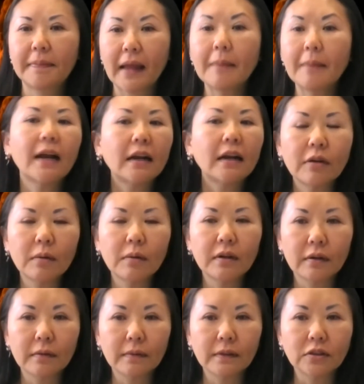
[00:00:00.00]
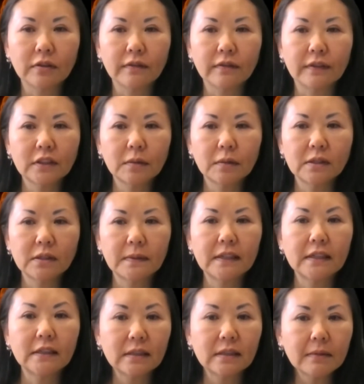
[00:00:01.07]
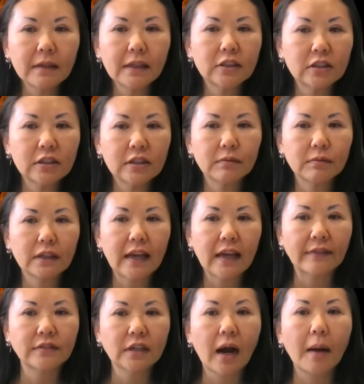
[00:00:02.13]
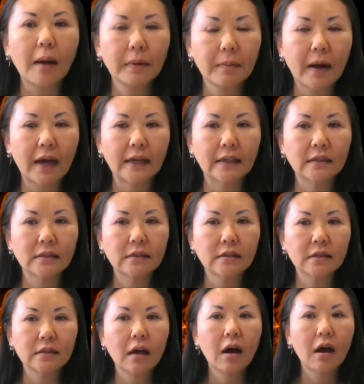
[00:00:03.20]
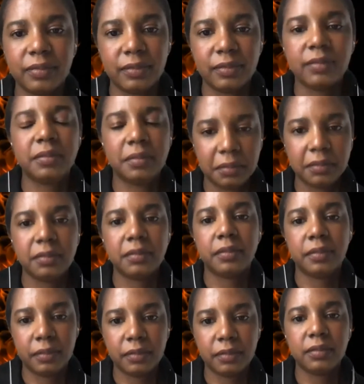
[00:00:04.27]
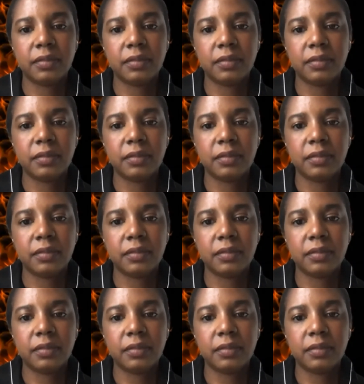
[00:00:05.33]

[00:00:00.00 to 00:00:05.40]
I don't know what her original vision was, but it seemed like she didn't really have to compromise a whole lot.